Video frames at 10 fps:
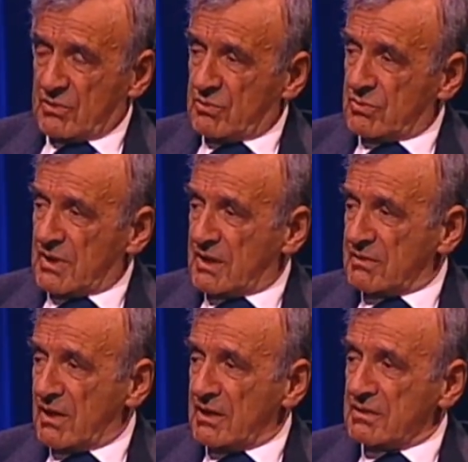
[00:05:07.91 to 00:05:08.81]
to
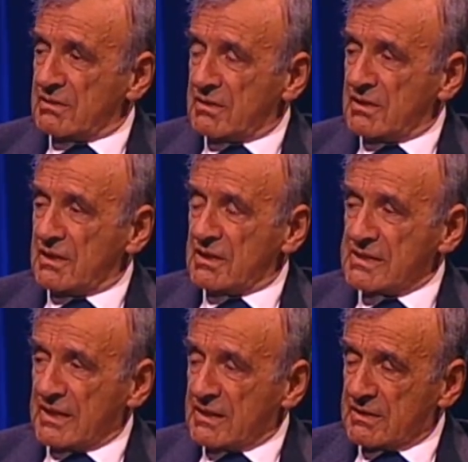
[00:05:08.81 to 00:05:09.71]
attain three
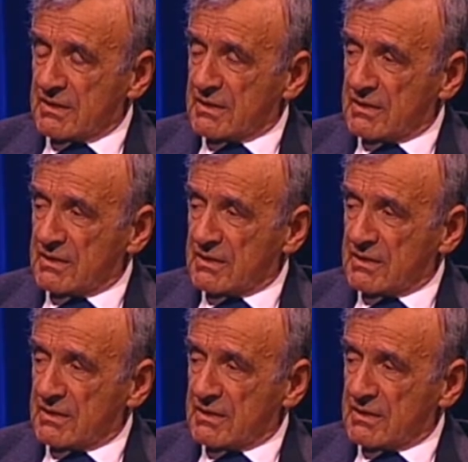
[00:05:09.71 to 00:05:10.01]
years later